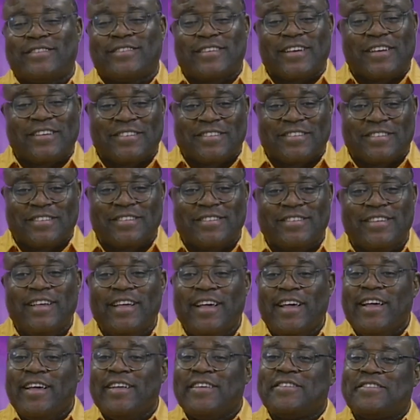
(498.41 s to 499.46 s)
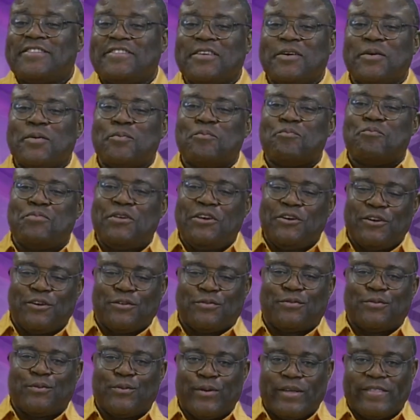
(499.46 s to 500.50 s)
just so
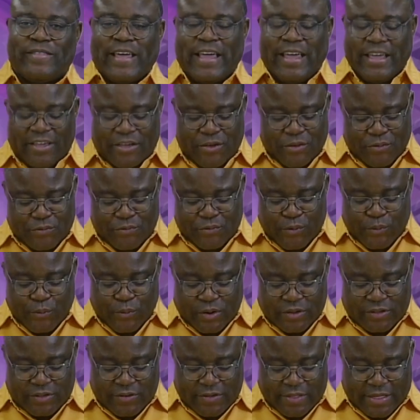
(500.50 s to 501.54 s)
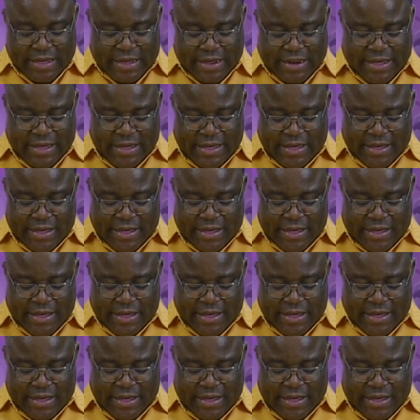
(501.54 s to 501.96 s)
beautiful. We thank you for what you did.